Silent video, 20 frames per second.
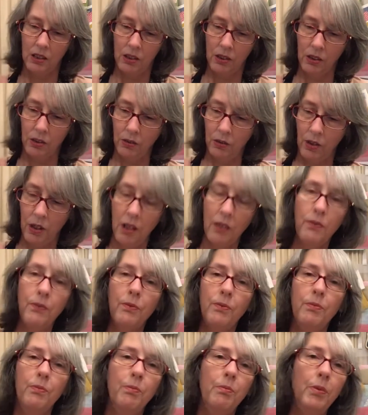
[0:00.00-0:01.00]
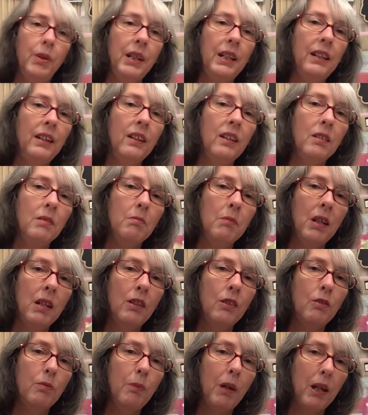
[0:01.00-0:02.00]
So I've pre-cut my
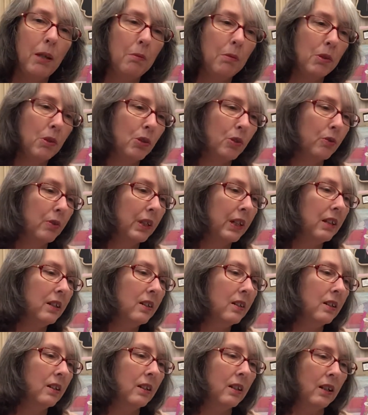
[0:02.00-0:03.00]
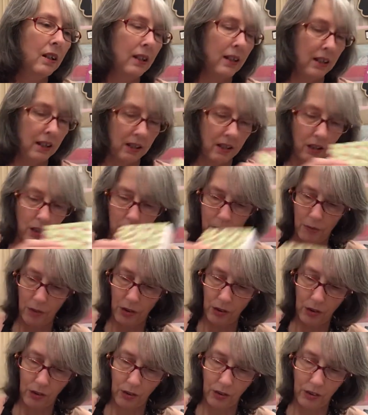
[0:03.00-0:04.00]
little papers already, and I'm
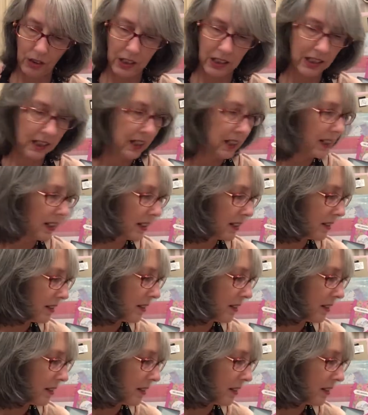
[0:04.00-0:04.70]
just going to cut out